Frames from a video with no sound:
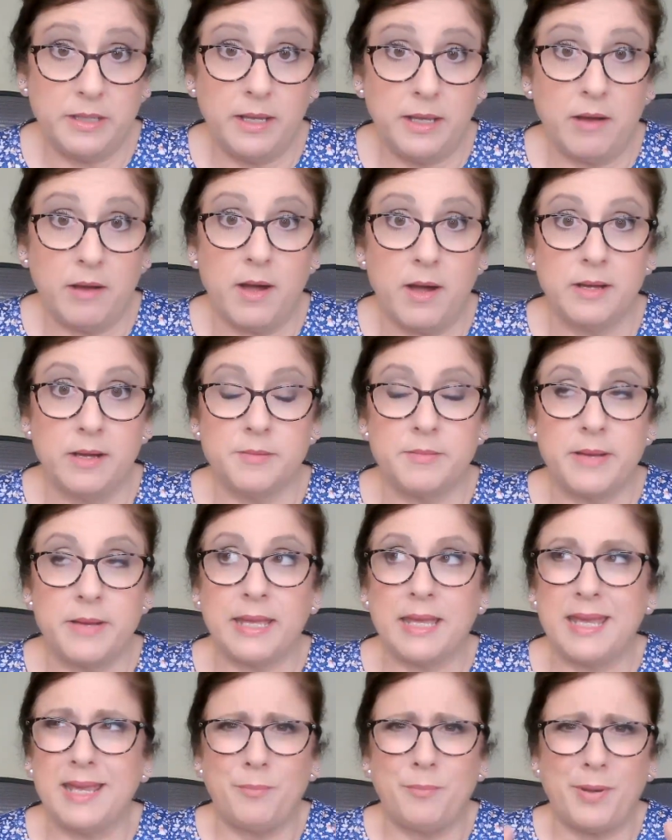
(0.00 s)
I
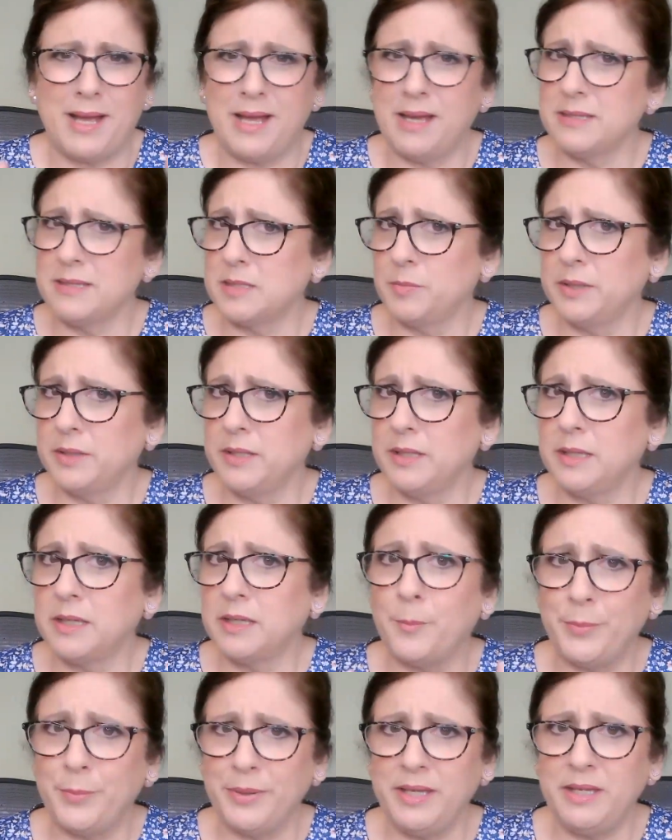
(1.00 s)
can't possibly
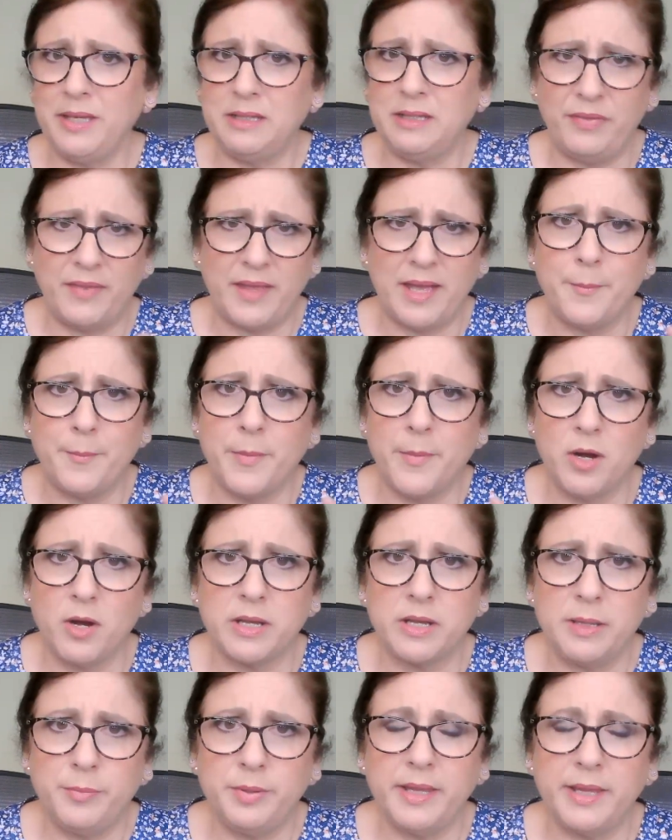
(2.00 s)
compete in that
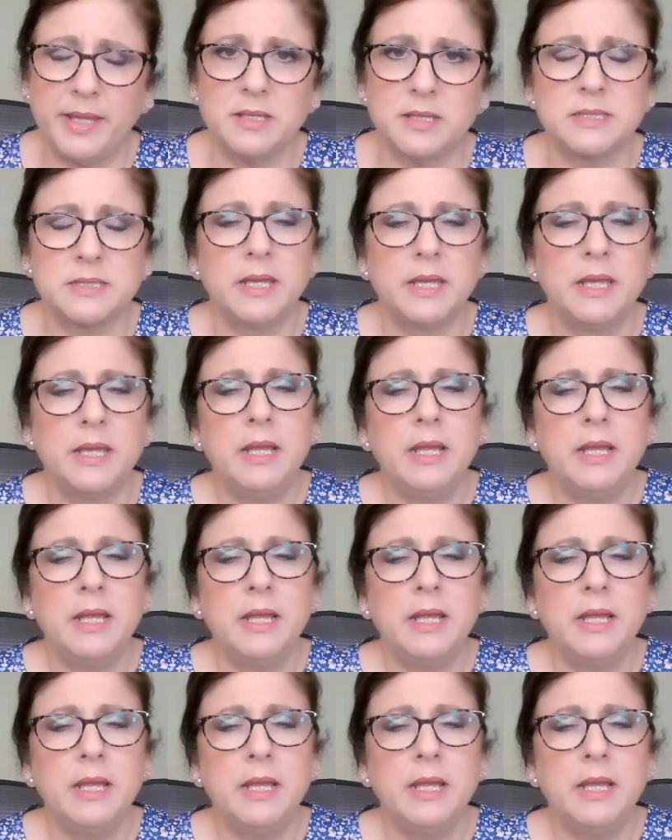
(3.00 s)
marketplace.